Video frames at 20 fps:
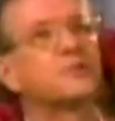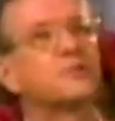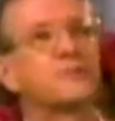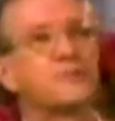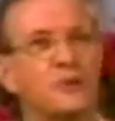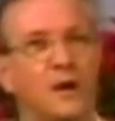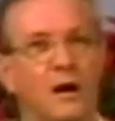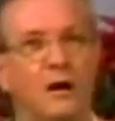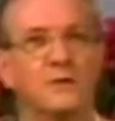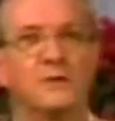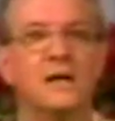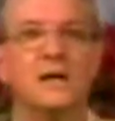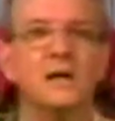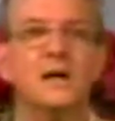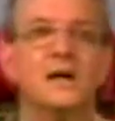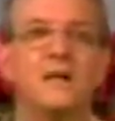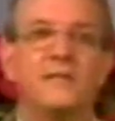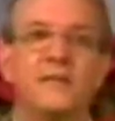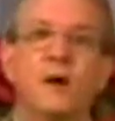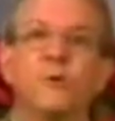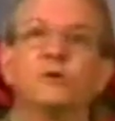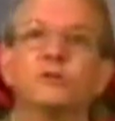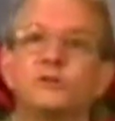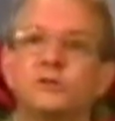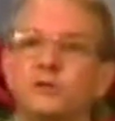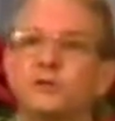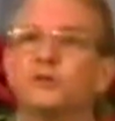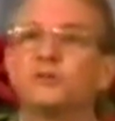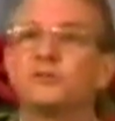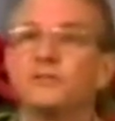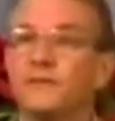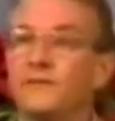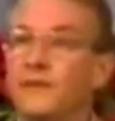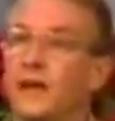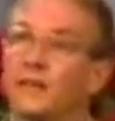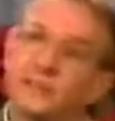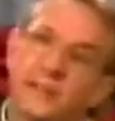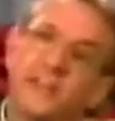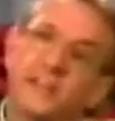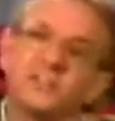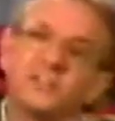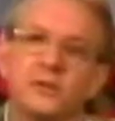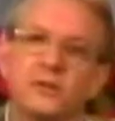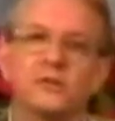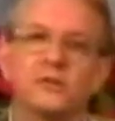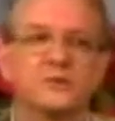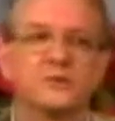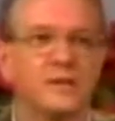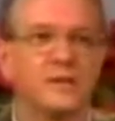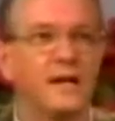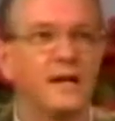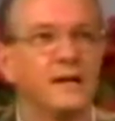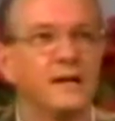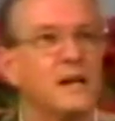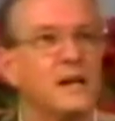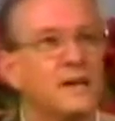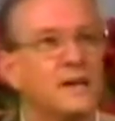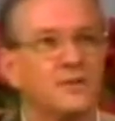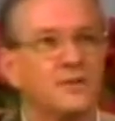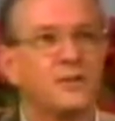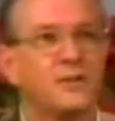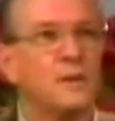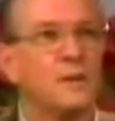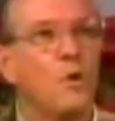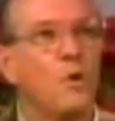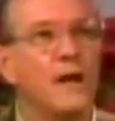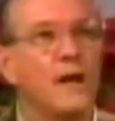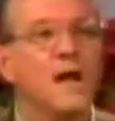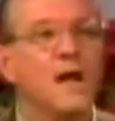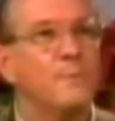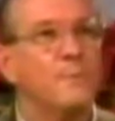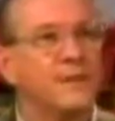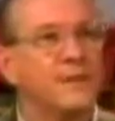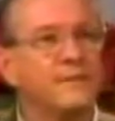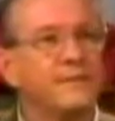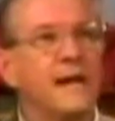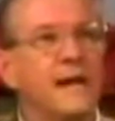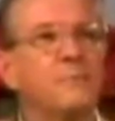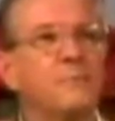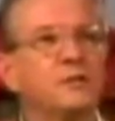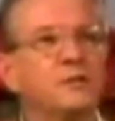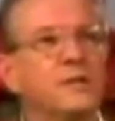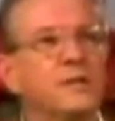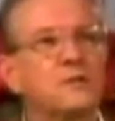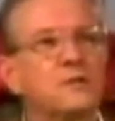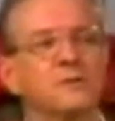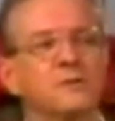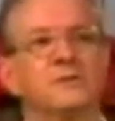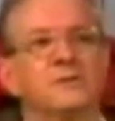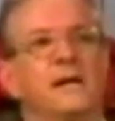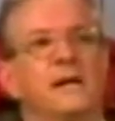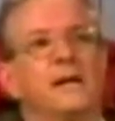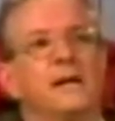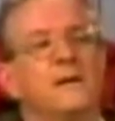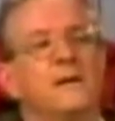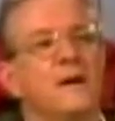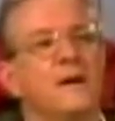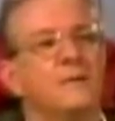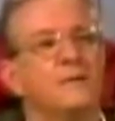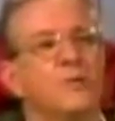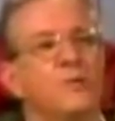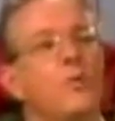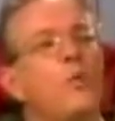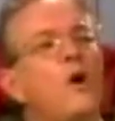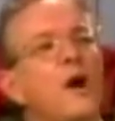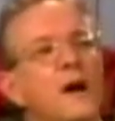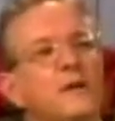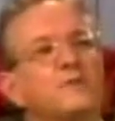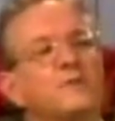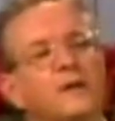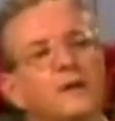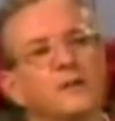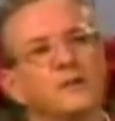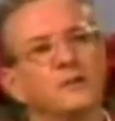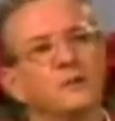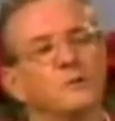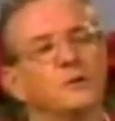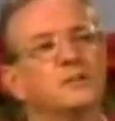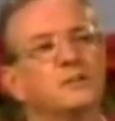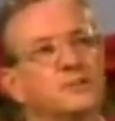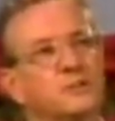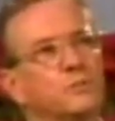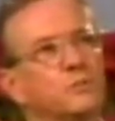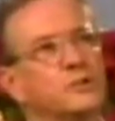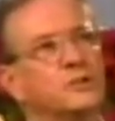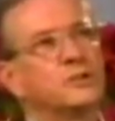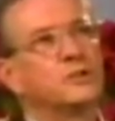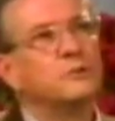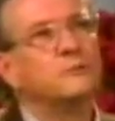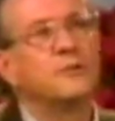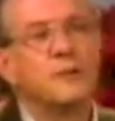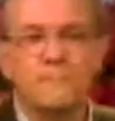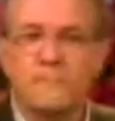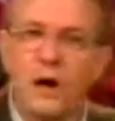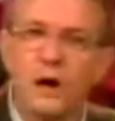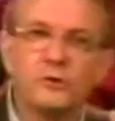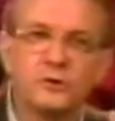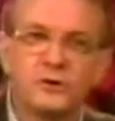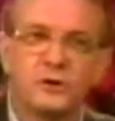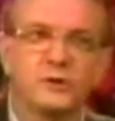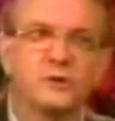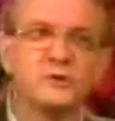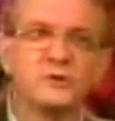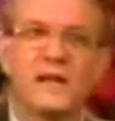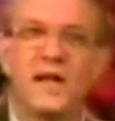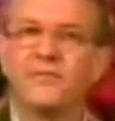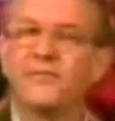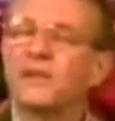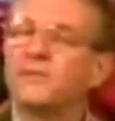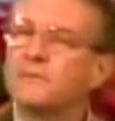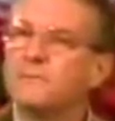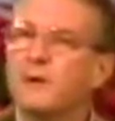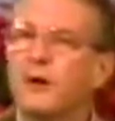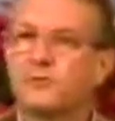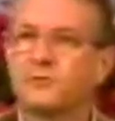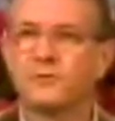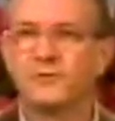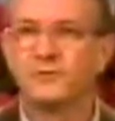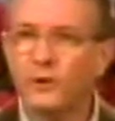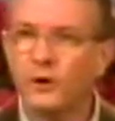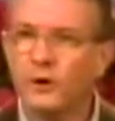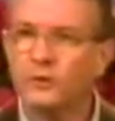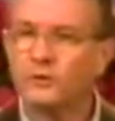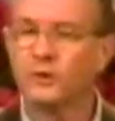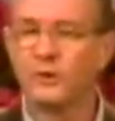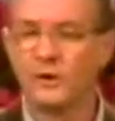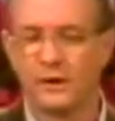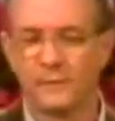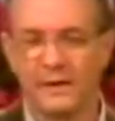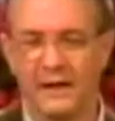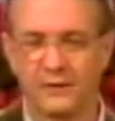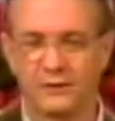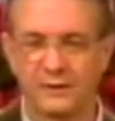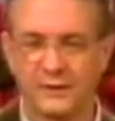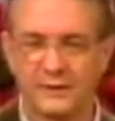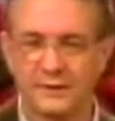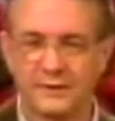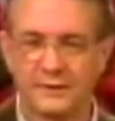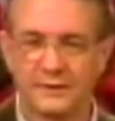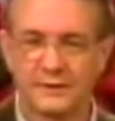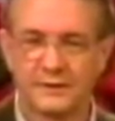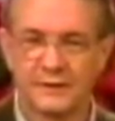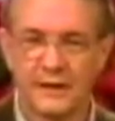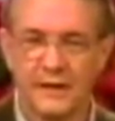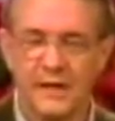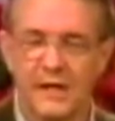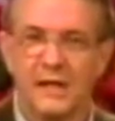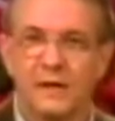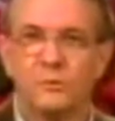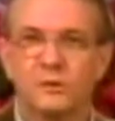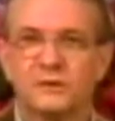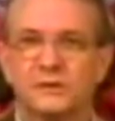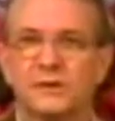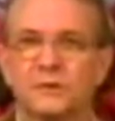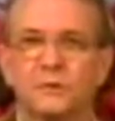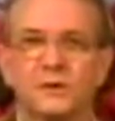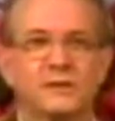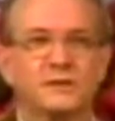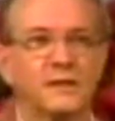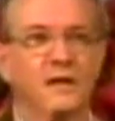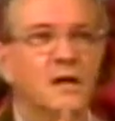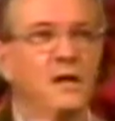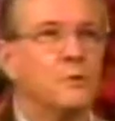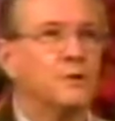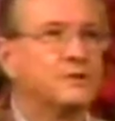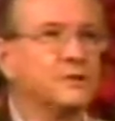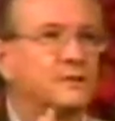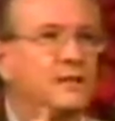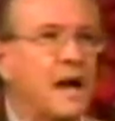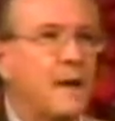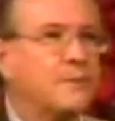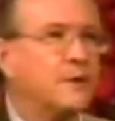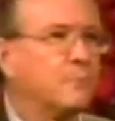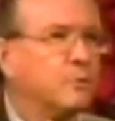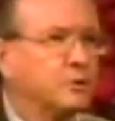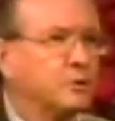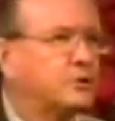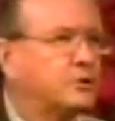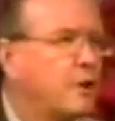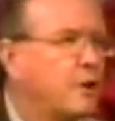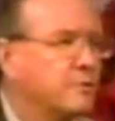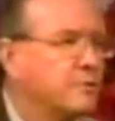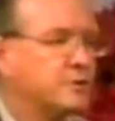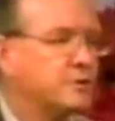of salt that was used in that day. still used today the same way. But in that particular day, the one that was, was the most used, and I think the most referred to here by Jesus, was, was, the, was the type that I'm going to show you in